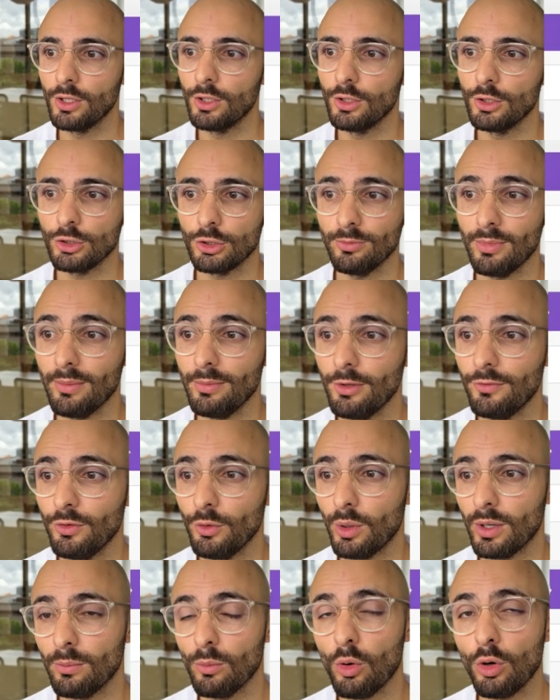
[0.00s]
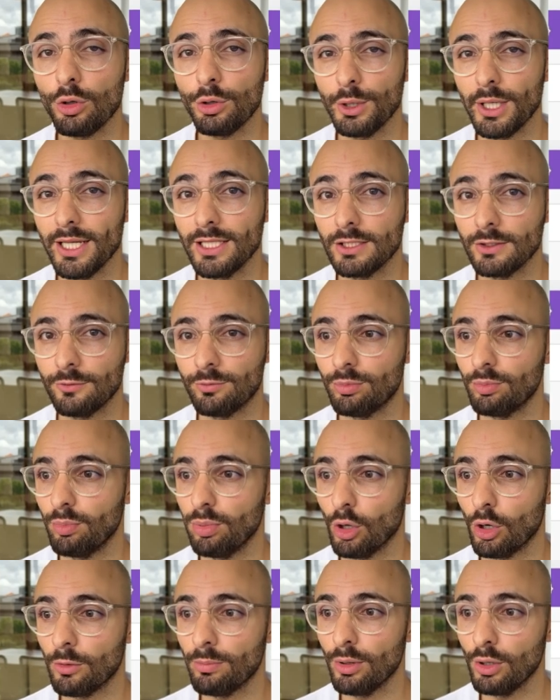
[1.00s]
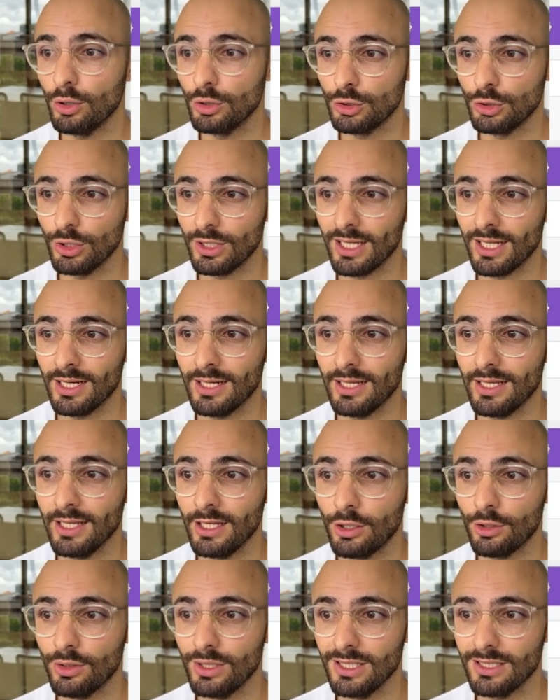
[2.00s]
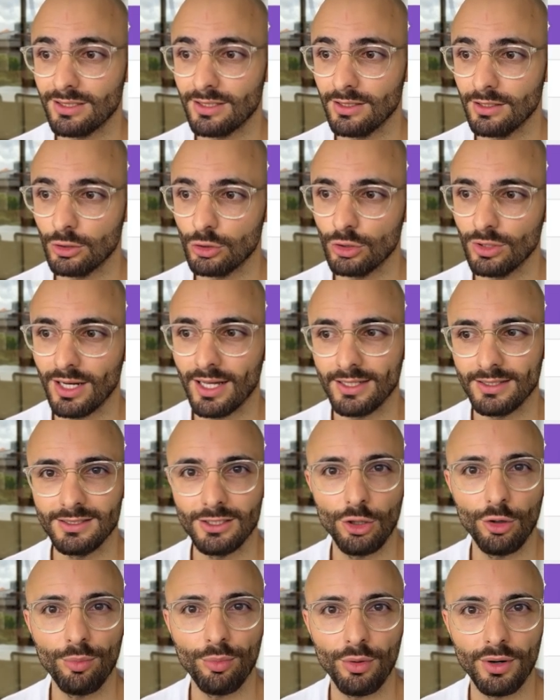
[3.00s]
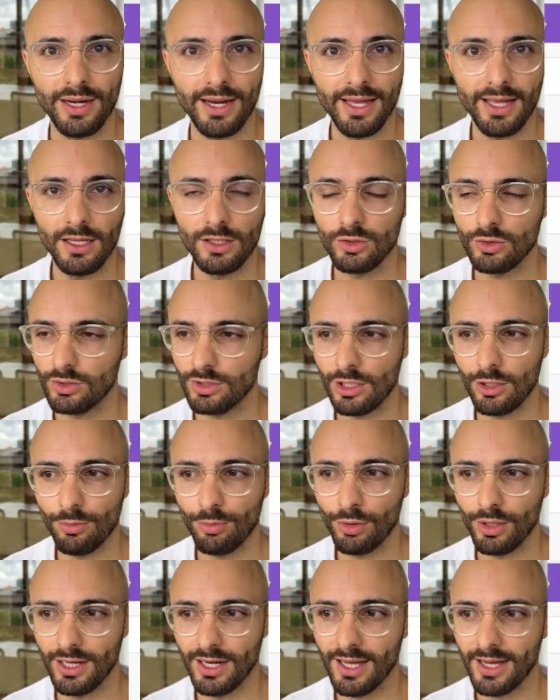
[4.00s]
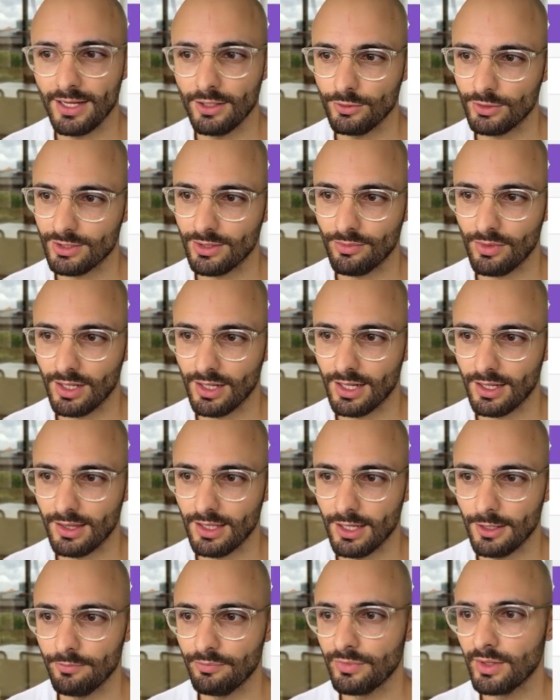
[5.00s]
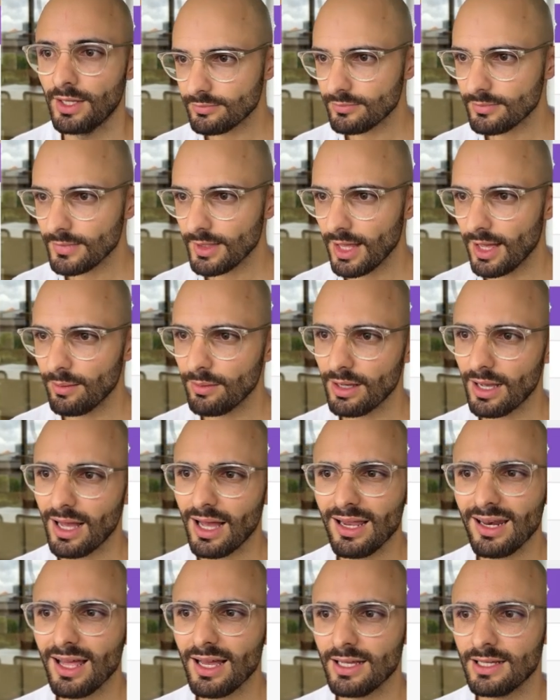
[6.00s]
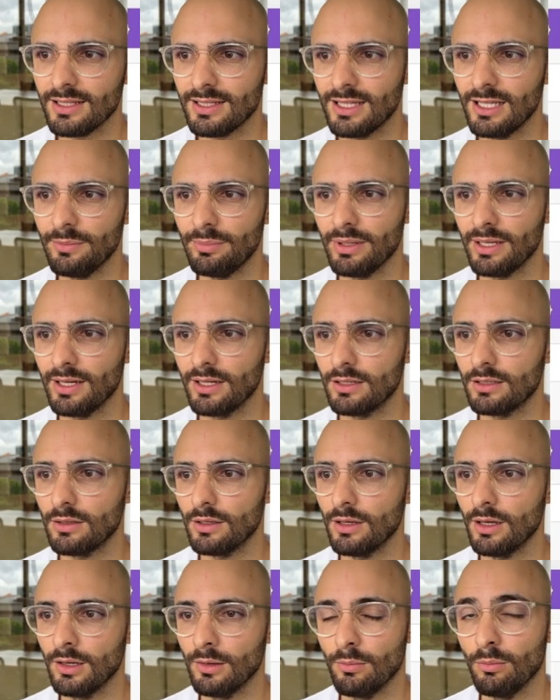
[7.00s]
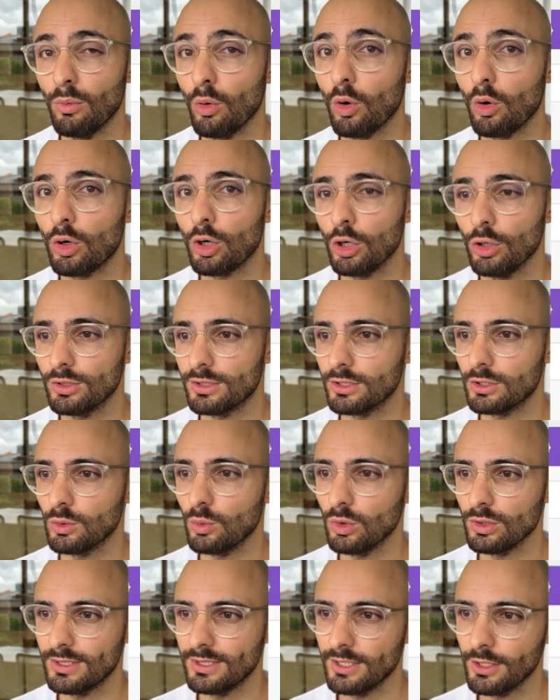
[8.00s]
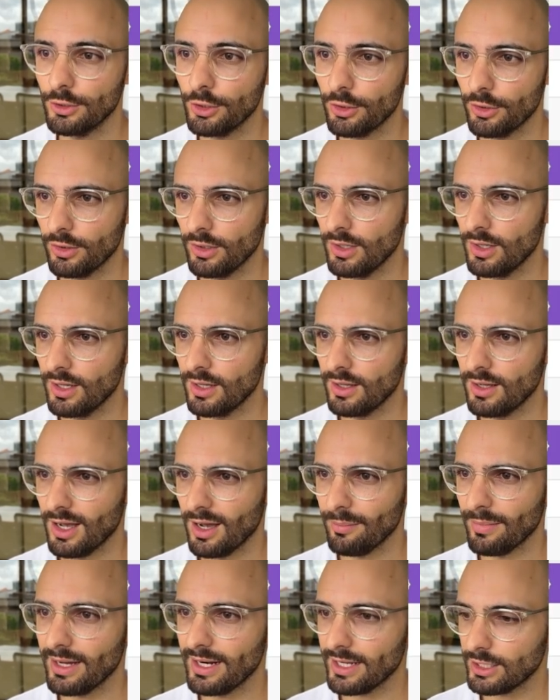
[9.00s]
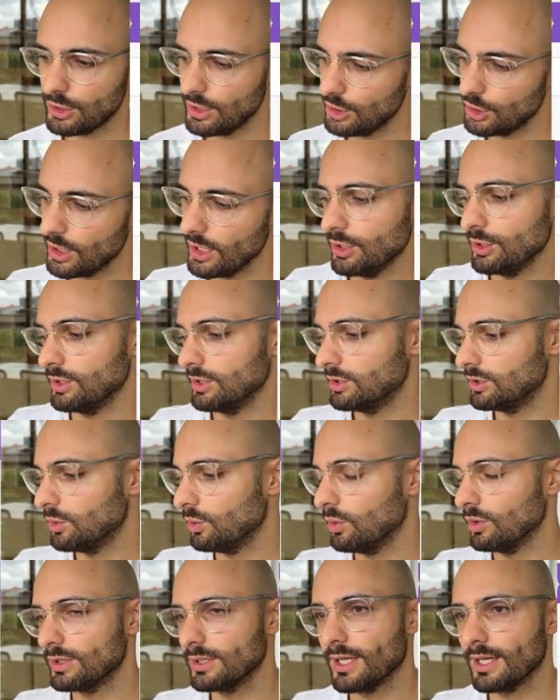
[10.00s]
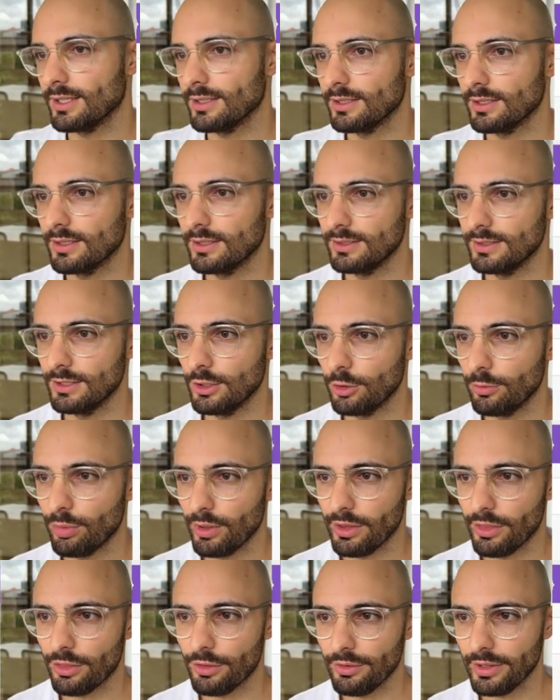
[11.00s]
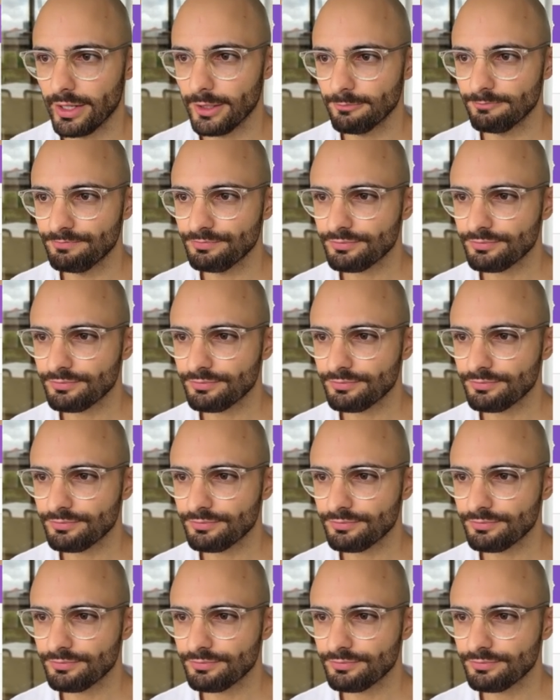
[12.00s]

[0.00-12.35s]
So maybe if you want more creative blog post, you can increase this to like 0.8 or 0.9 or something like that. I like keeping it more closer towards 0. I might actually change this towards like 0.3.